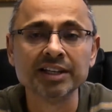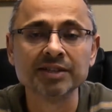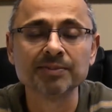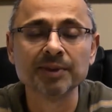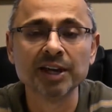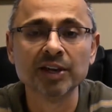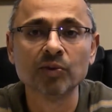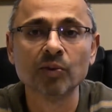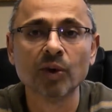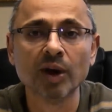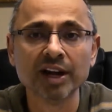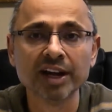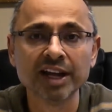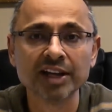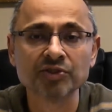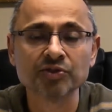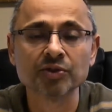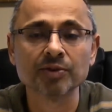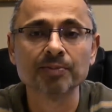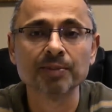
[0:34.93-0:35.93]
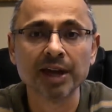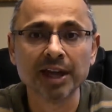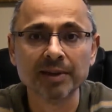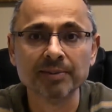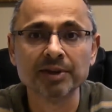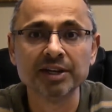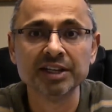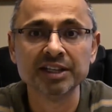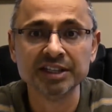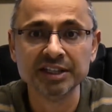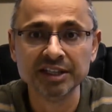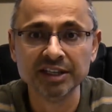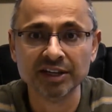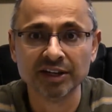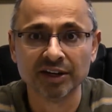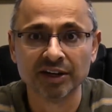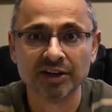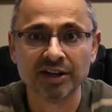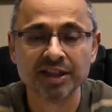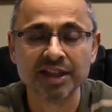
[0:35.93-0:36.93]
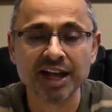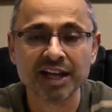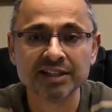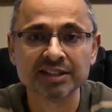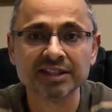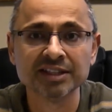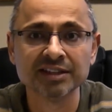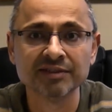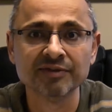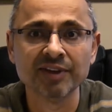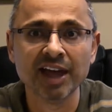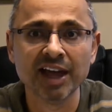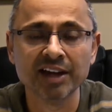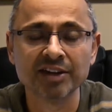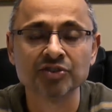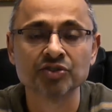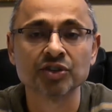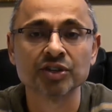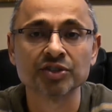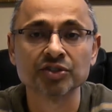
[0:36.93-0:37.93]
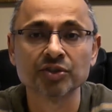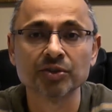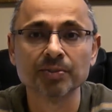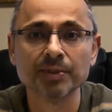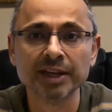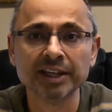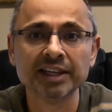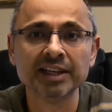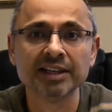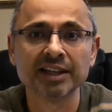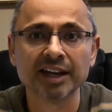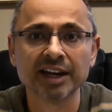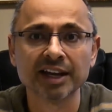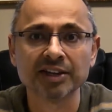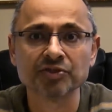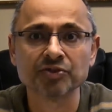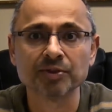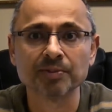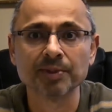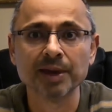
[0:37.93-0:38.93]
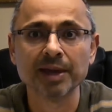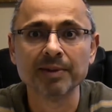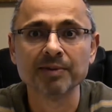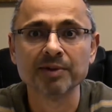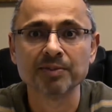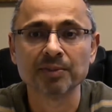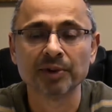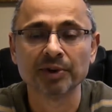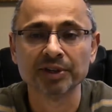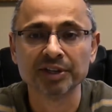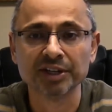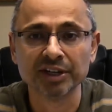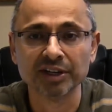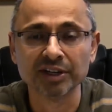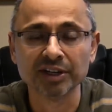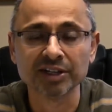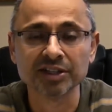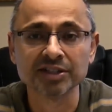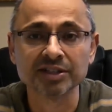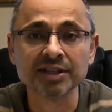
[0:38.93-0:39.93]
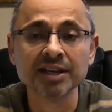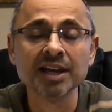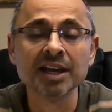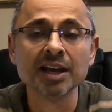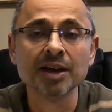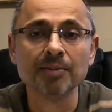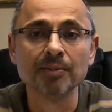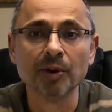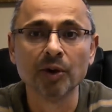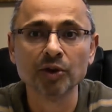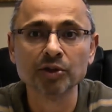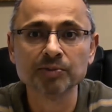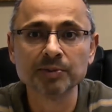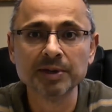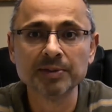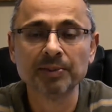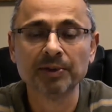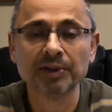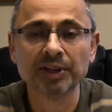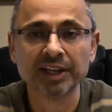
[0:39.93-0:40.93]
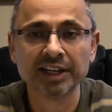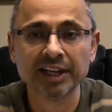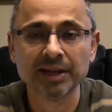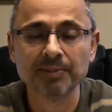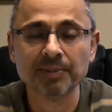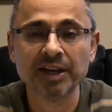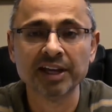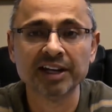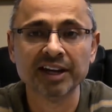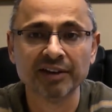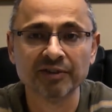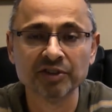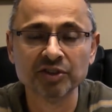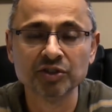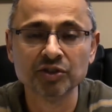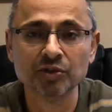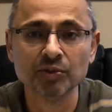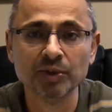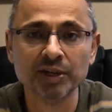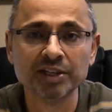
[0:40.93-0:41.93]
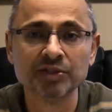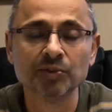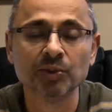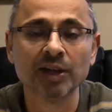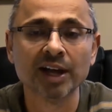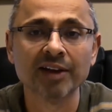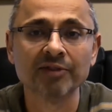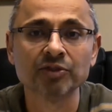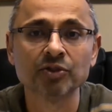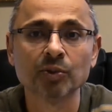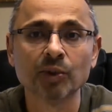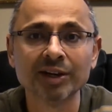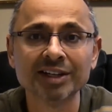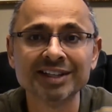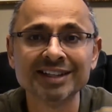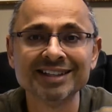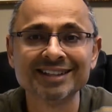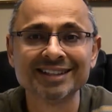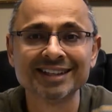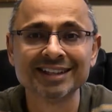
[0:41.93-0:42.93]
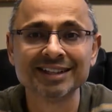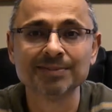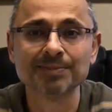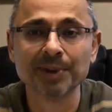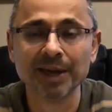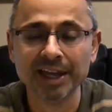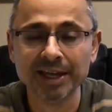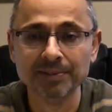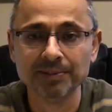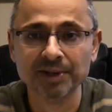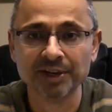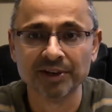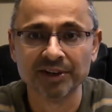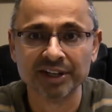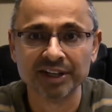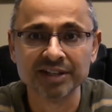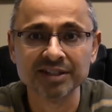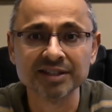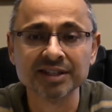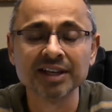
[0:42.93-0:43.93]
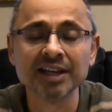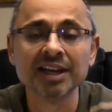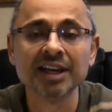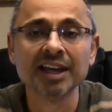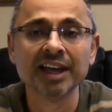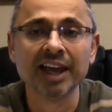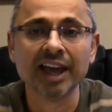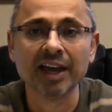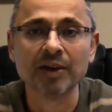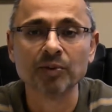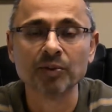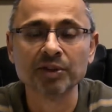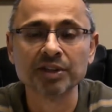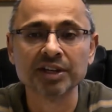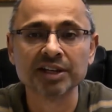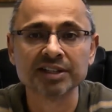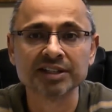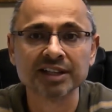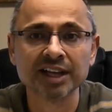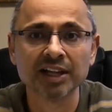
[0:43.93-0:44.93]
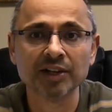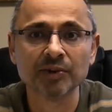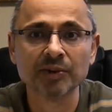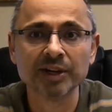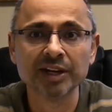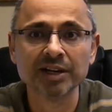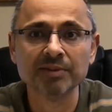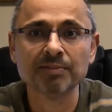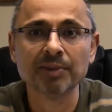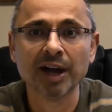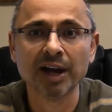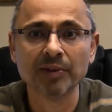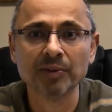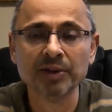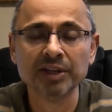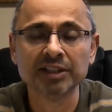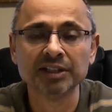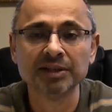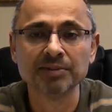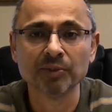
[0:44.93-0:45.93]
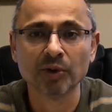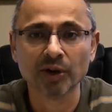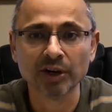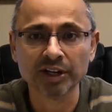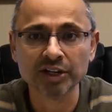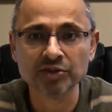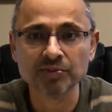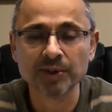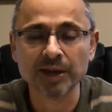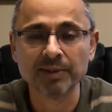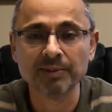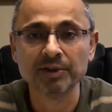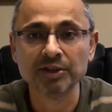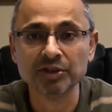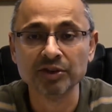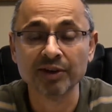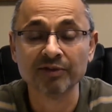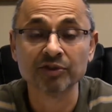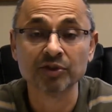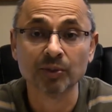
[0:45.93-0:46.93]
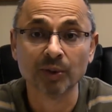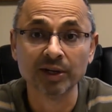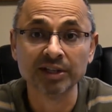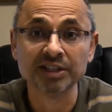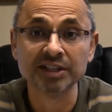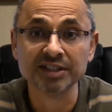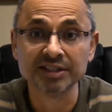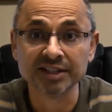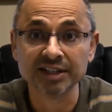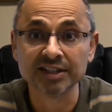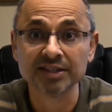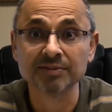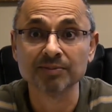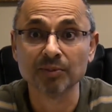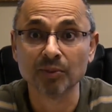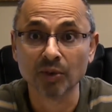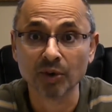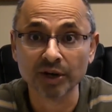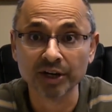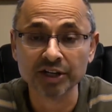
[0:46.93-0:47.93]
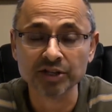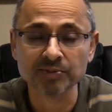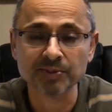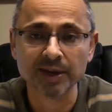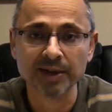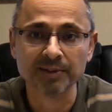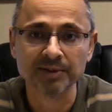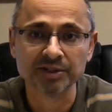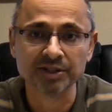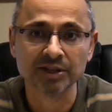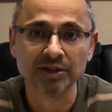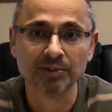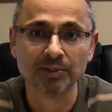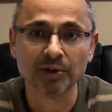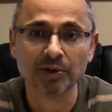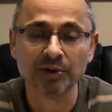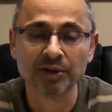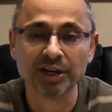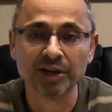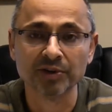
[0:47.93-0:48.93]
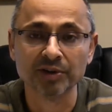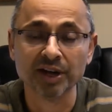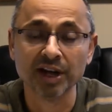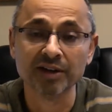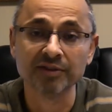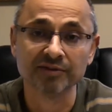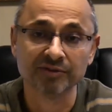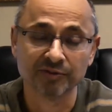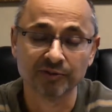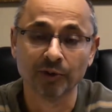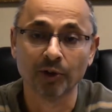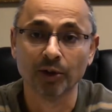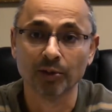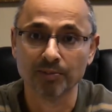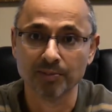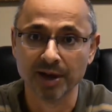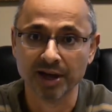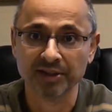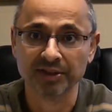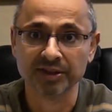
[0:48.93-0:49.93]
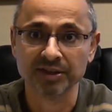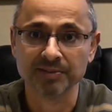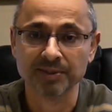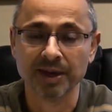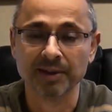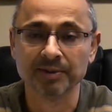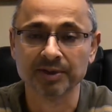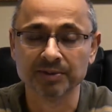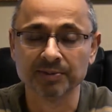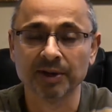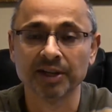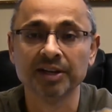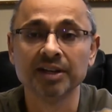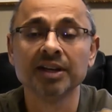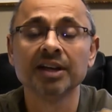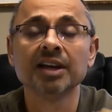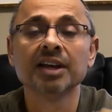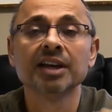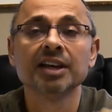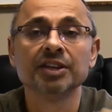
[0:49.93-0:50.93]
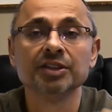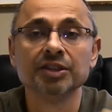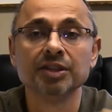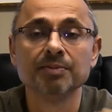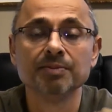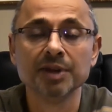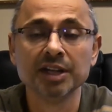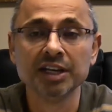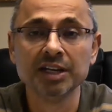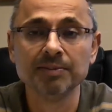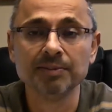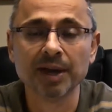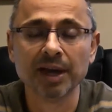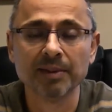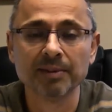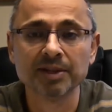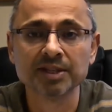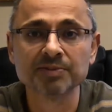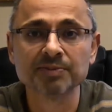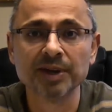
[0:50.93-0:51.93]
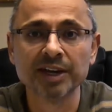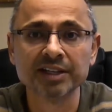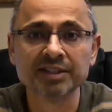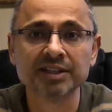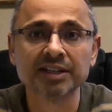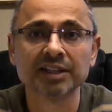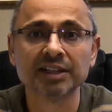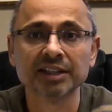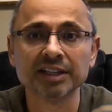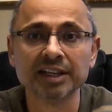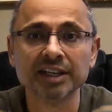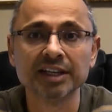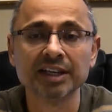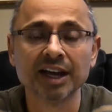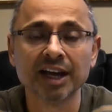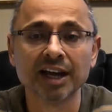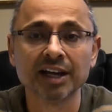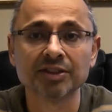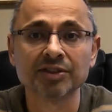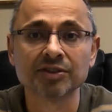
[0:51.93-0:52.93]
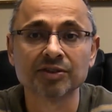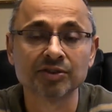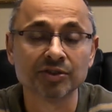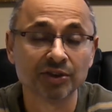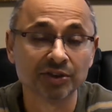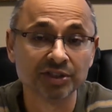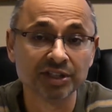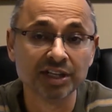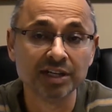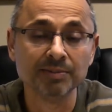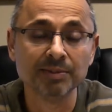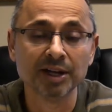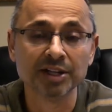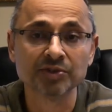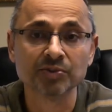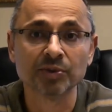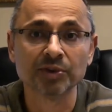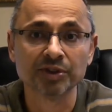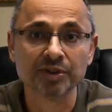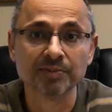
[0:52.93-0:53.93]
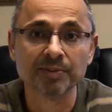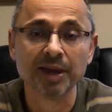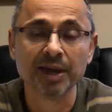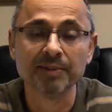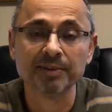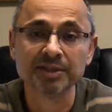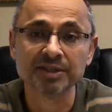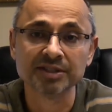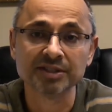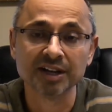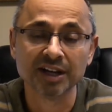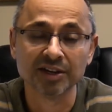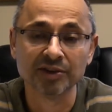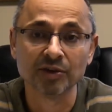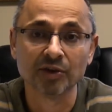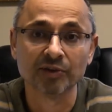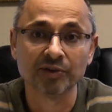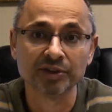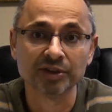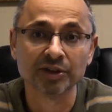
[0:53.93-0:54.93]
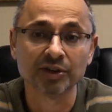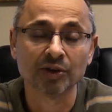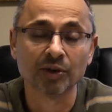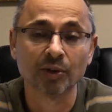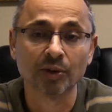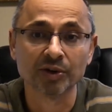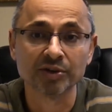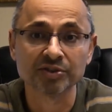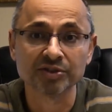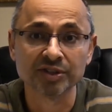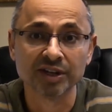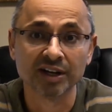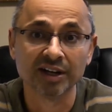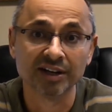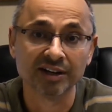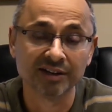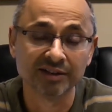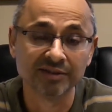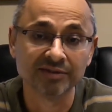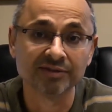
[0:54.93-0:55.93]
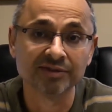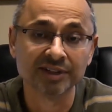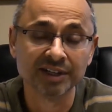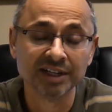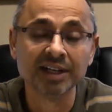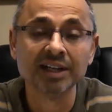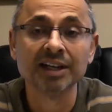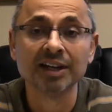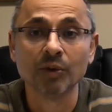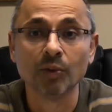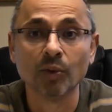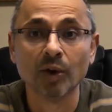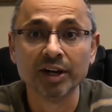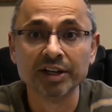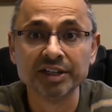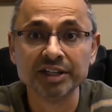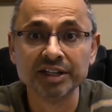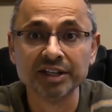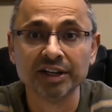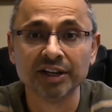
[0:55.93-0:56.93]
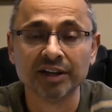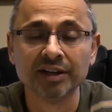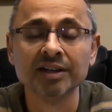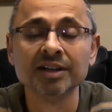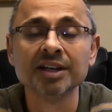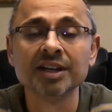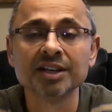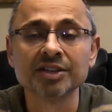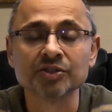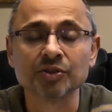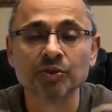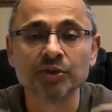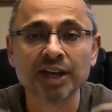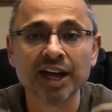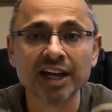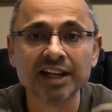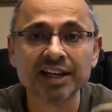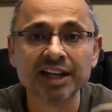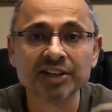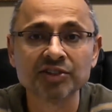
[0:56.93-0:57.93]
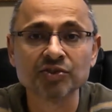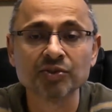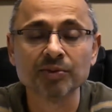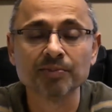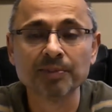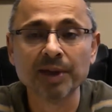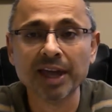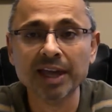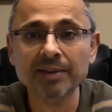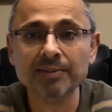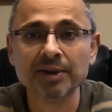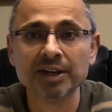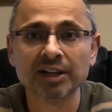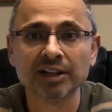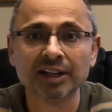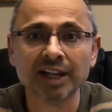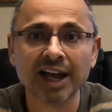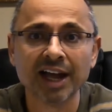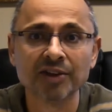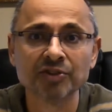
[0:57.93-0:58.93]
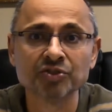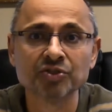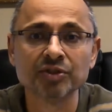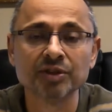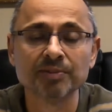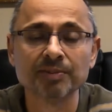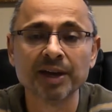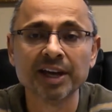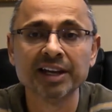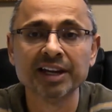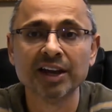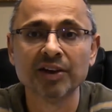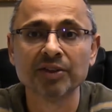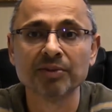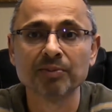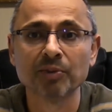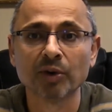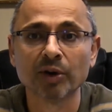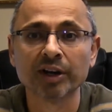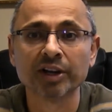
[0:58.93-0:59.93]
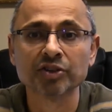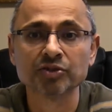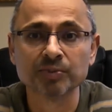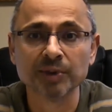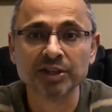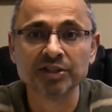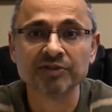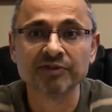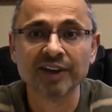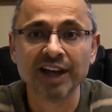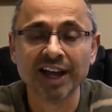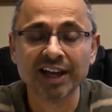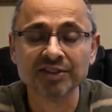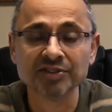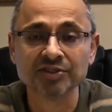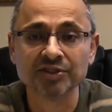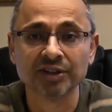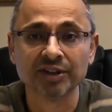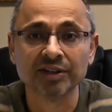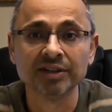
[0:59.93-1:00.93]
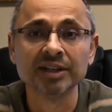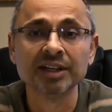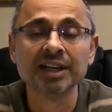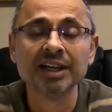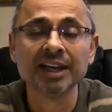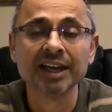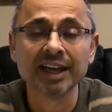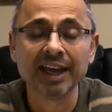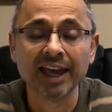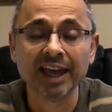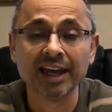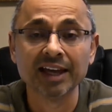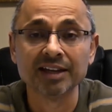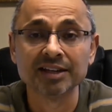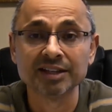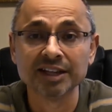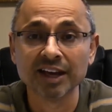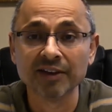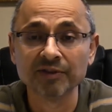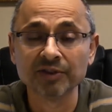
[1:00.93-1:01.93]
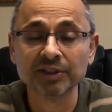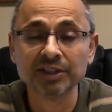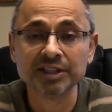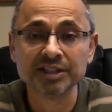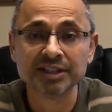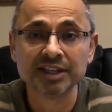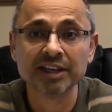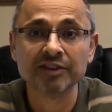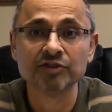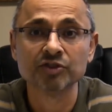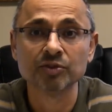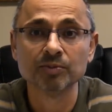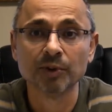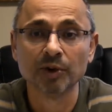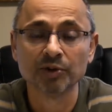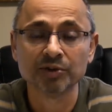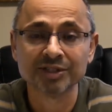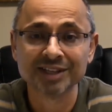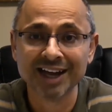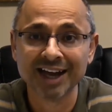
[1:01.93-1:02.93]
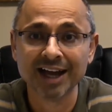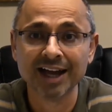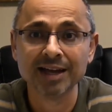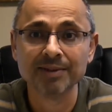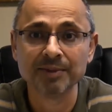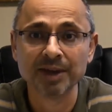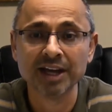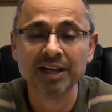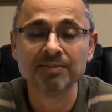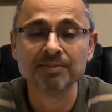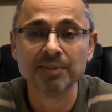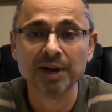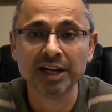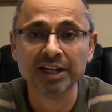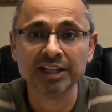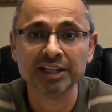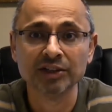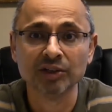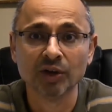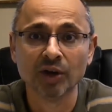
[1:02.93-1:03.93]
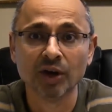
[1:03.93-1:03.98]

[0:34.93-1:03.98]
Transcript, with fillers: is make one extra payment a year, and that's the advantage, as you're making that extra payment per year, because most people that get paid every two weeks will have twenty-six pay periods, and with an accelerated bi-weekly mortgage payment you have twenty-six mortgage payments that are broken out, not full monthly payments but the mini payments, basically uh, thirteen months worth of payments done over the course of one year. So that extra payment allows you to pay down the mortgage much faster and definitely saves you both time and money